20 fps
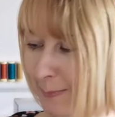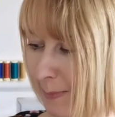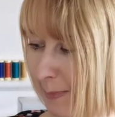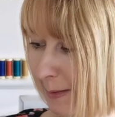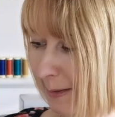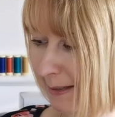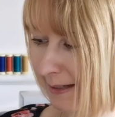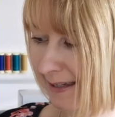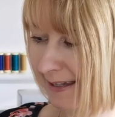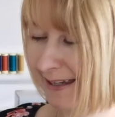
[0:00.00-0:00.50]

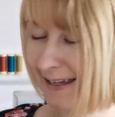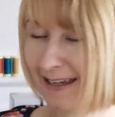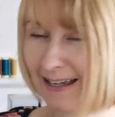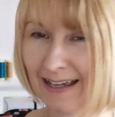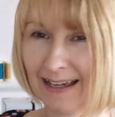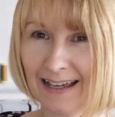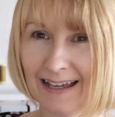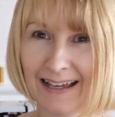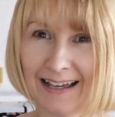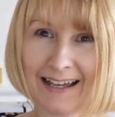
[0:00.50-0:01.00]
but
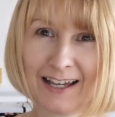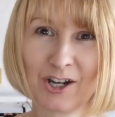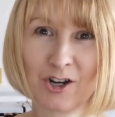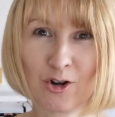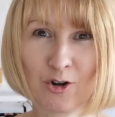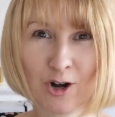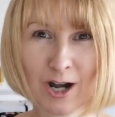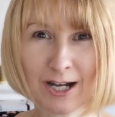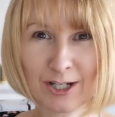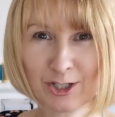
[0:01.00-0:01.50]

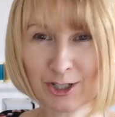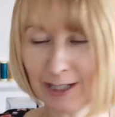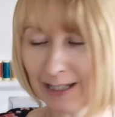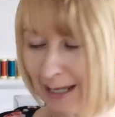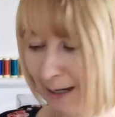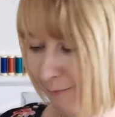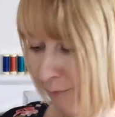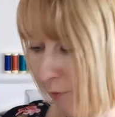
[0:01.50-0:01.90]
gradually